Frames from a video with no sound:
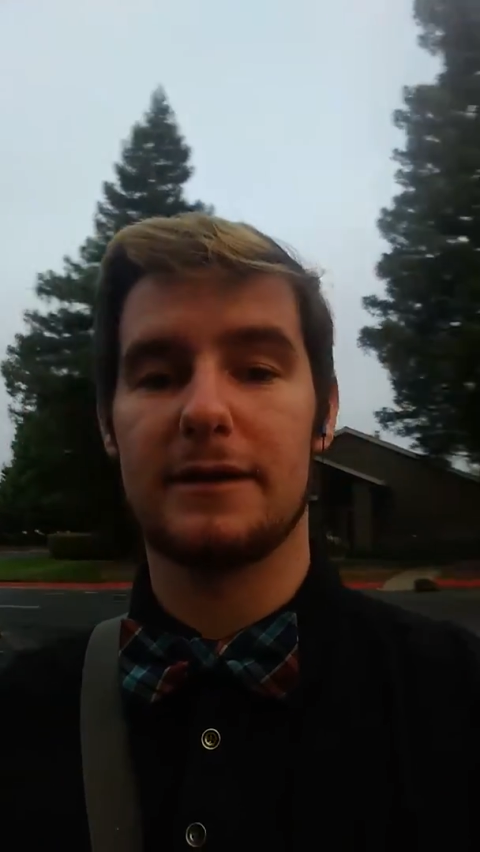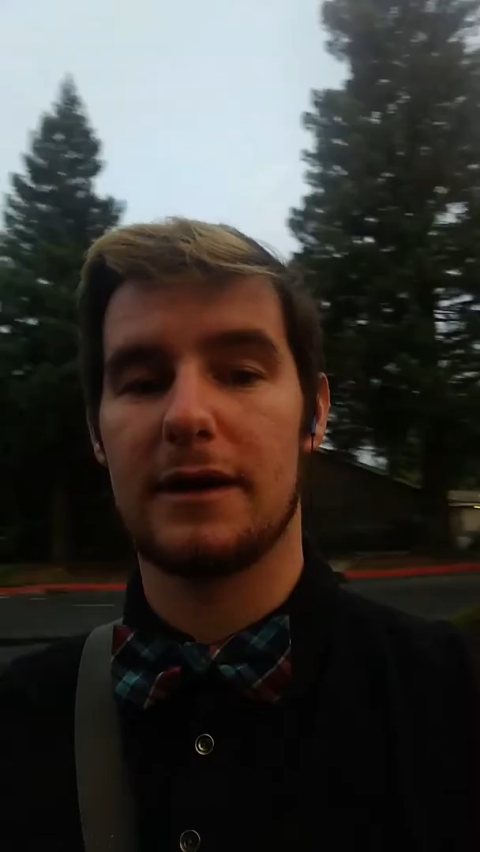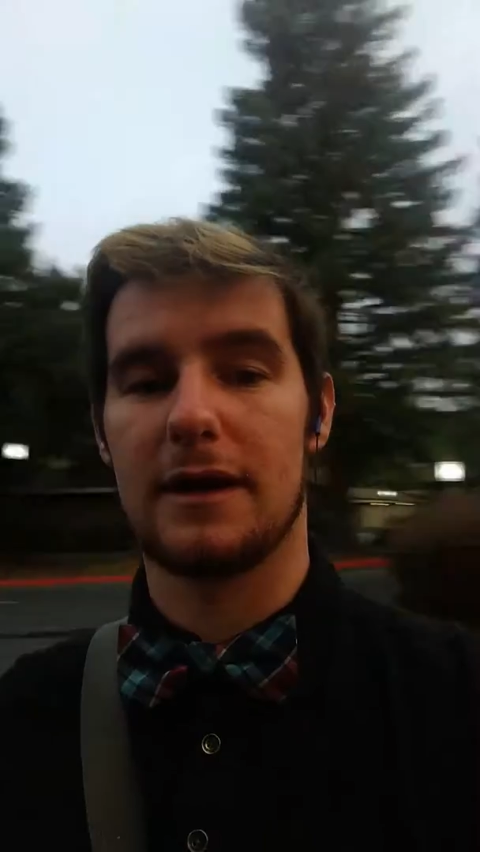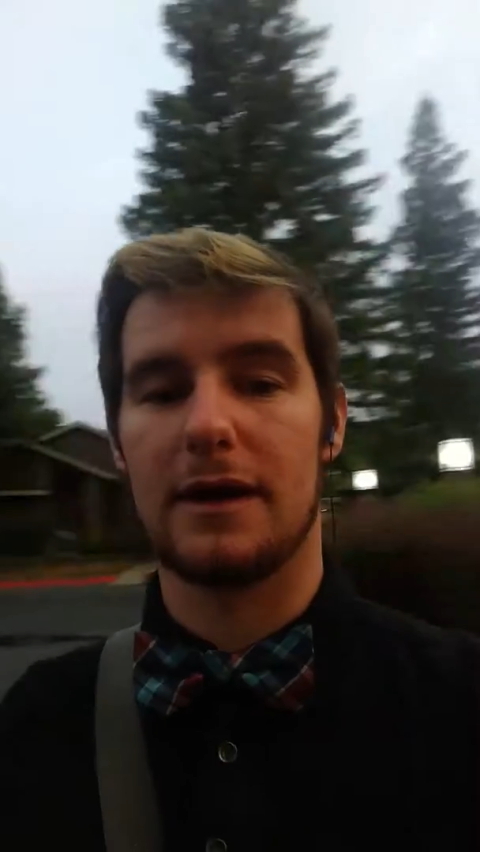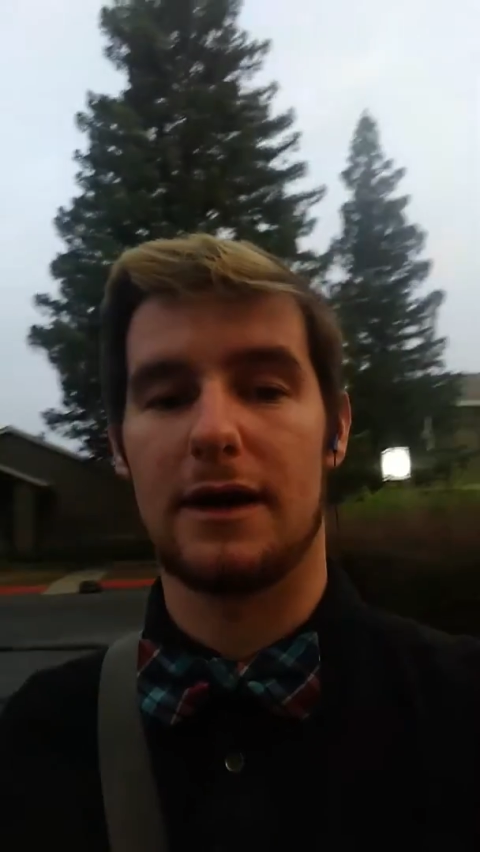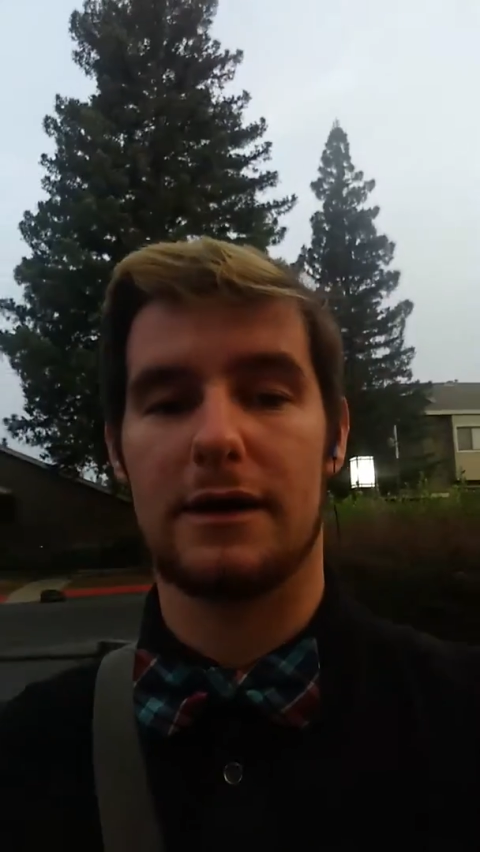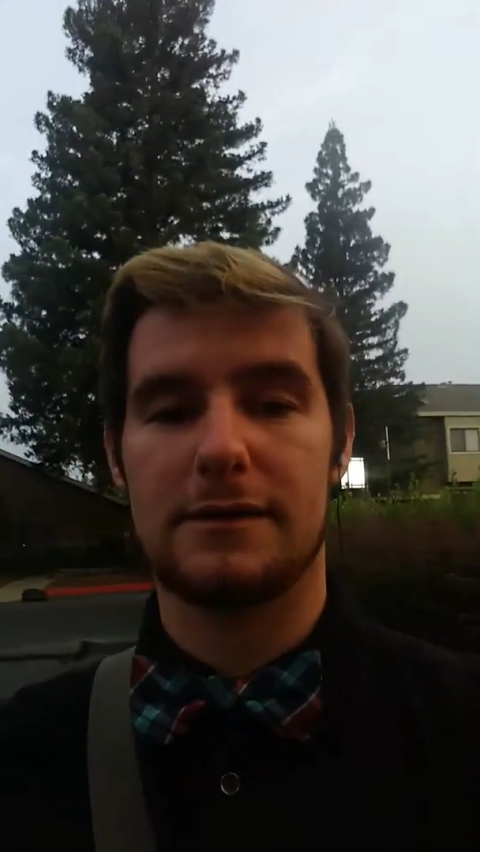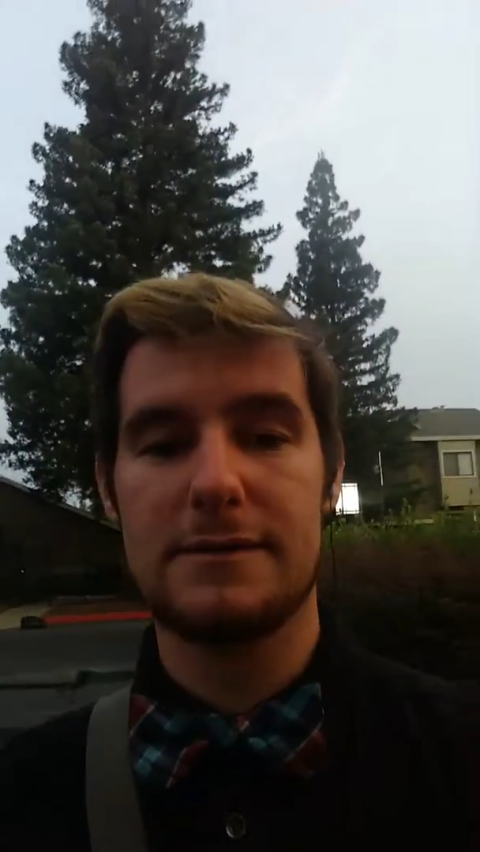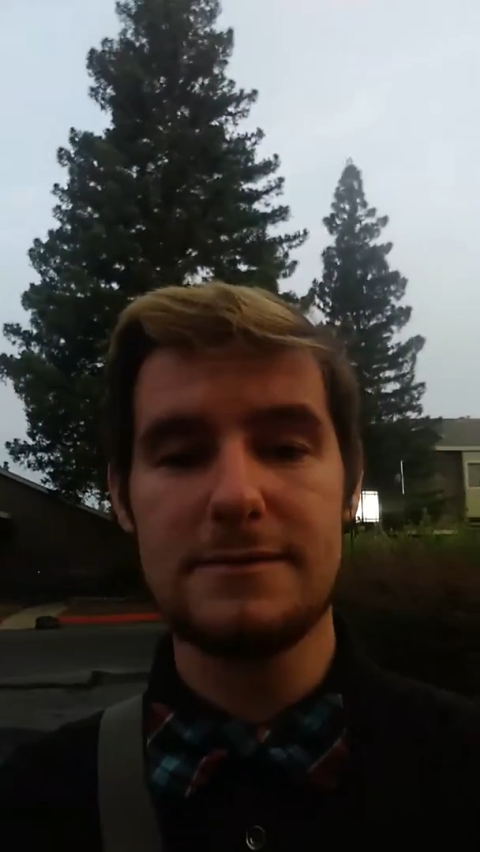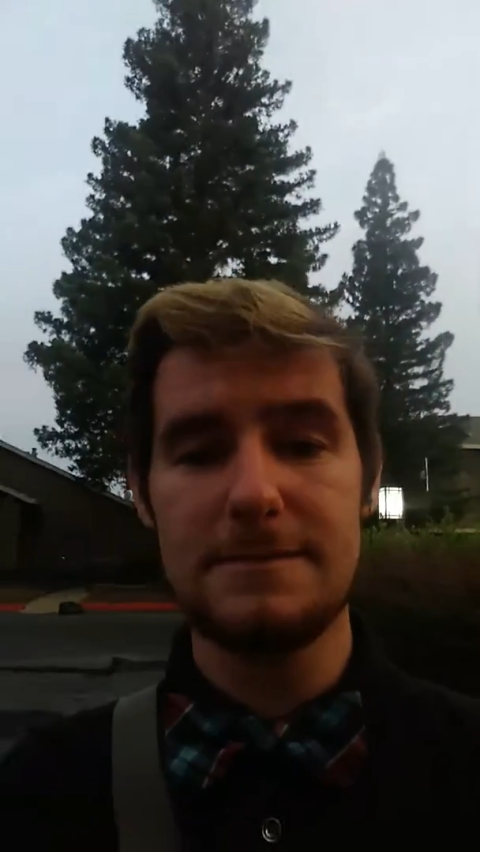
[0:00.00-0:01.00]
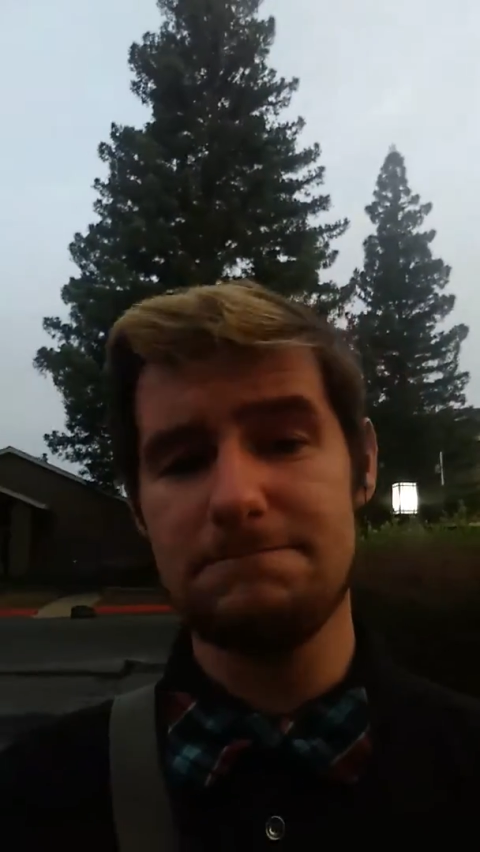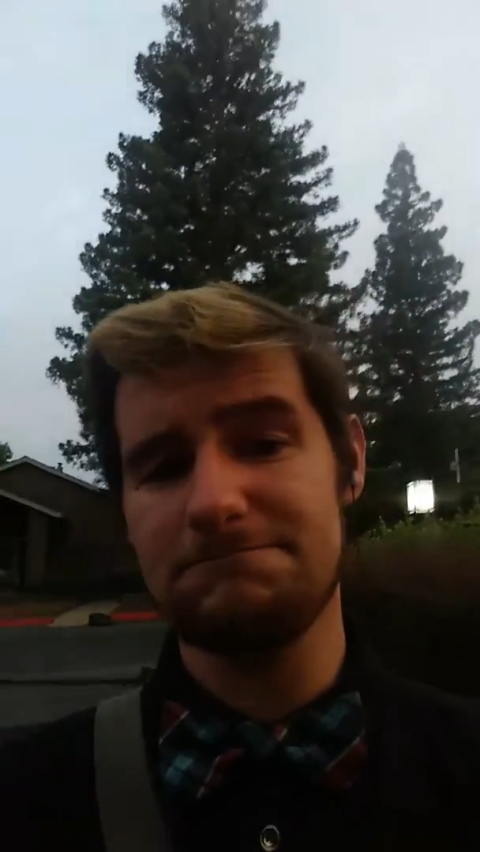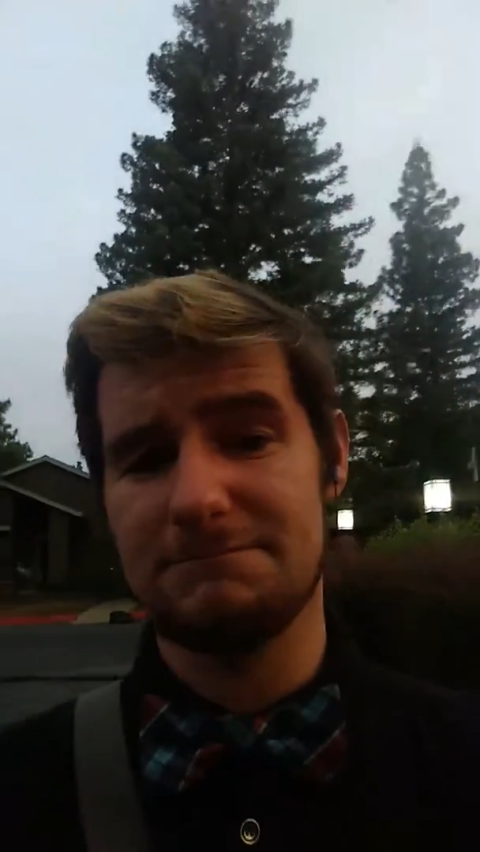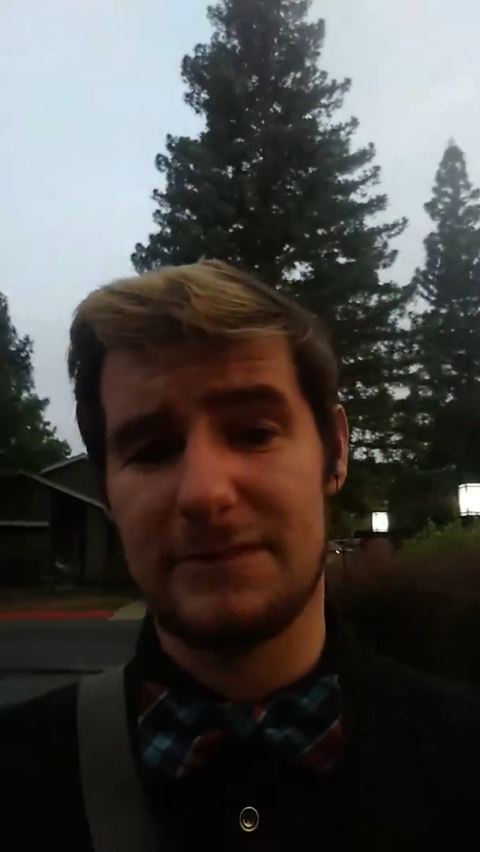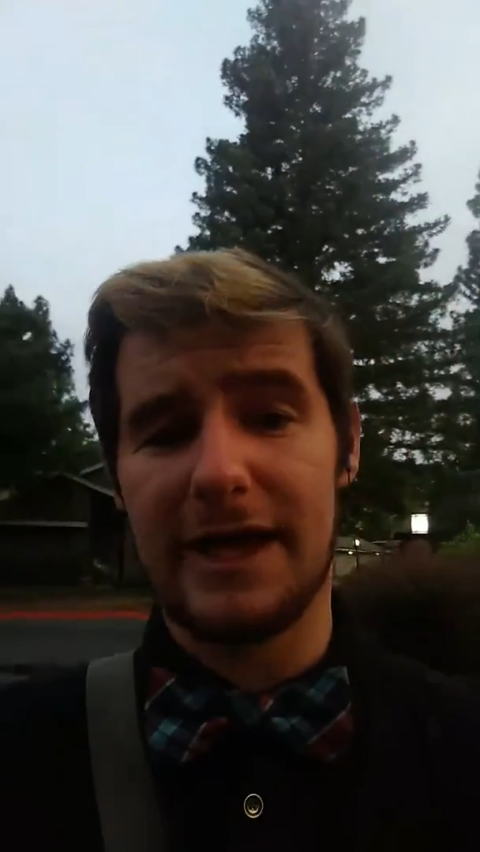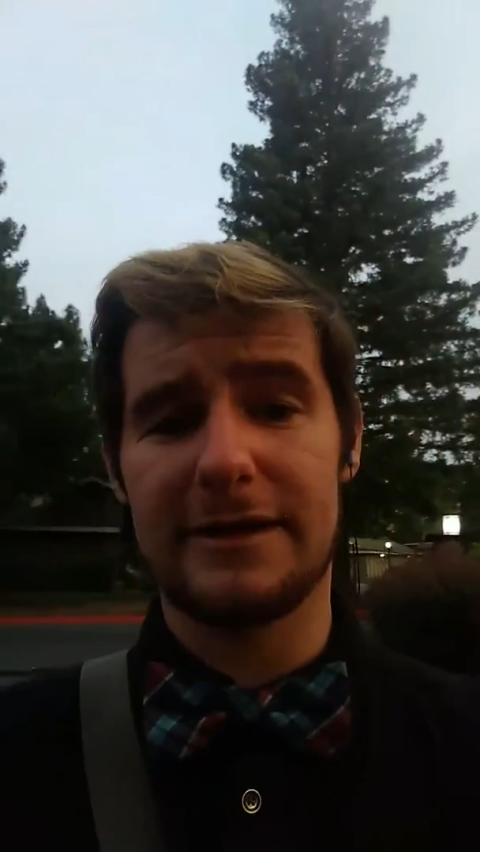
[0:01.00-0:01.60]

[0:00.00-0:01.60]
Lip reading: Yeah,